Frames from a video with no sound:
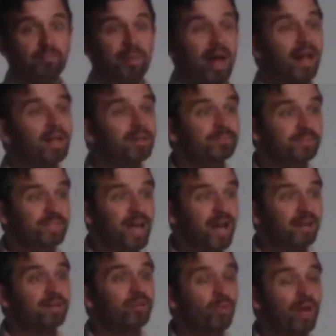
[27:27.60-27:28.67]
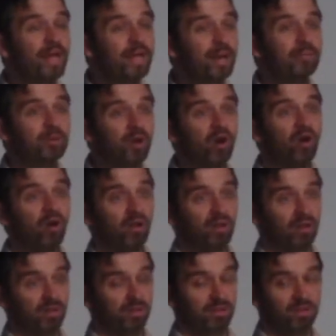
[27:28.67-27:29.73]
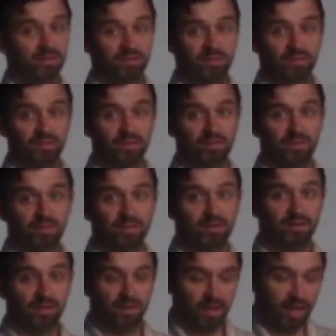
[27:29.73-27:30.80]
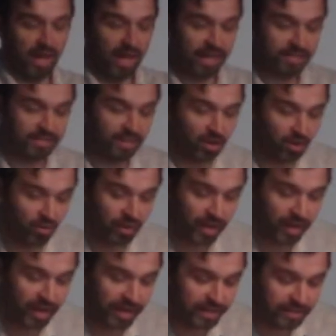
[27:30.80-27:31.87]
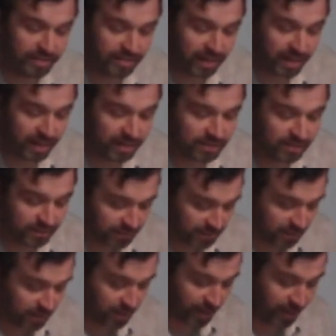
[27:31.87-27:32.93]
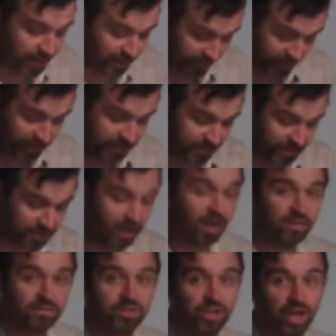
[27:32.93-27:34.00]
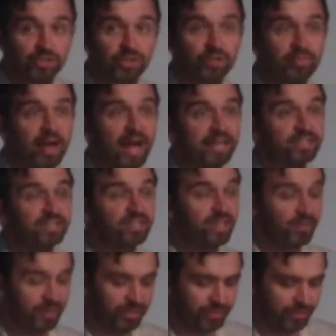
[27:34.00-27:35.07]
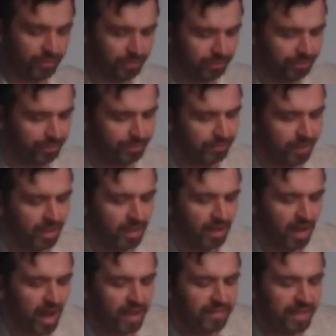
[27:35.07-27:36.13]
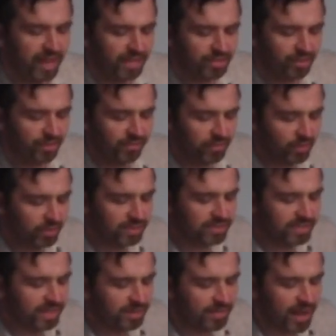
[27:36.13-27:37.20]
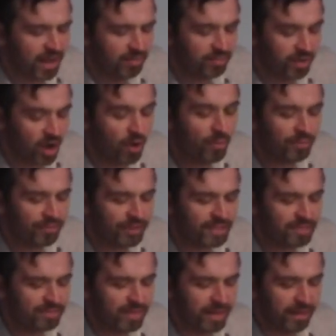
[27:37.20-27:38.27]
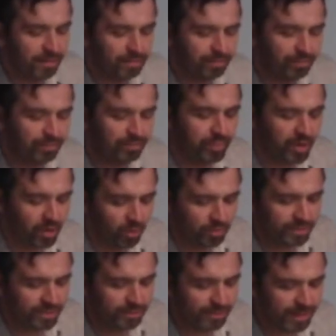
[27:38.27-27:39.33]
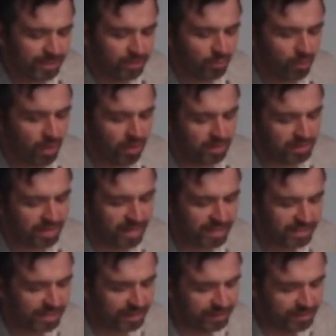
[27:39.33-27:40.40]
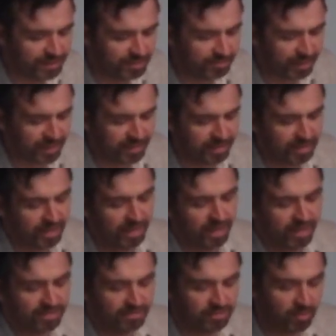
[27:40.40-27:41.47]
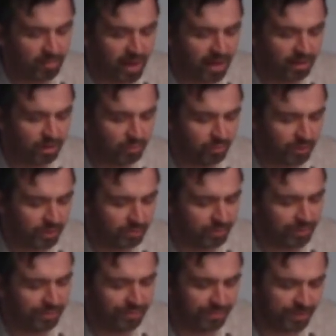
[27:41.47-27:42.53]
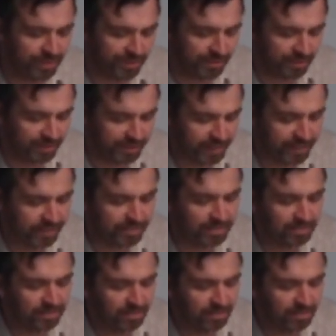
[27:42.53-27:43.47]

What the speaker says: Balaam's gotten a wake-up call. And so he says, I'll turn back, just tell me to. And the angel of the Lord said to Balaam, "Go with these men, but only speak the word that I tell you to speak." So Balaam went with the leaders